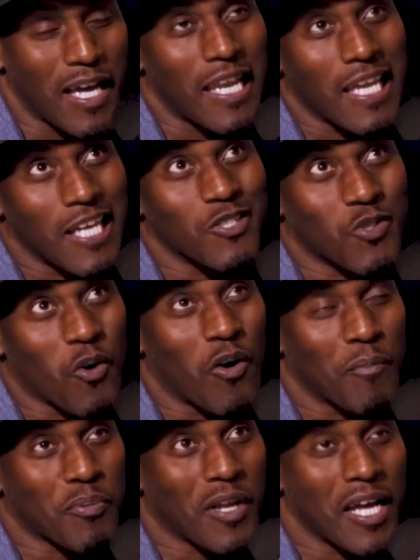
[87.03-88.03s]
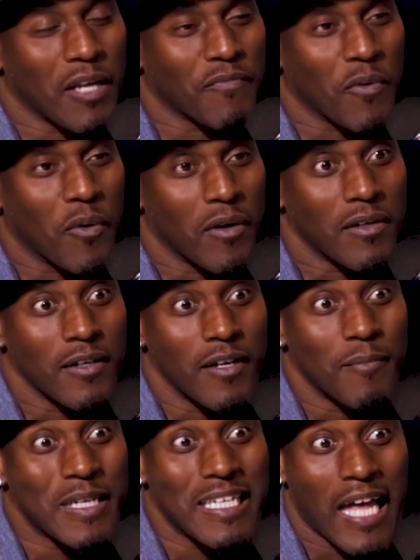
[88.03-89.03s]
that he enjoyed playing for,
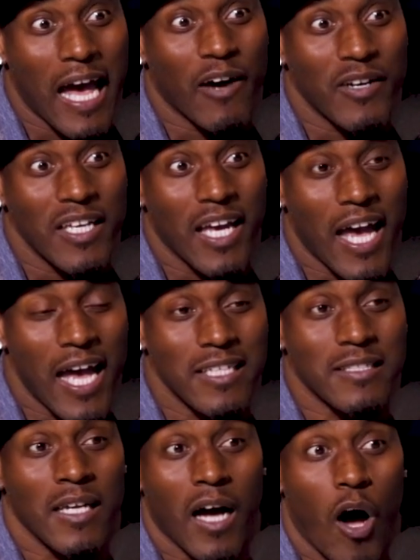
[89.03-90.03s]
but now he has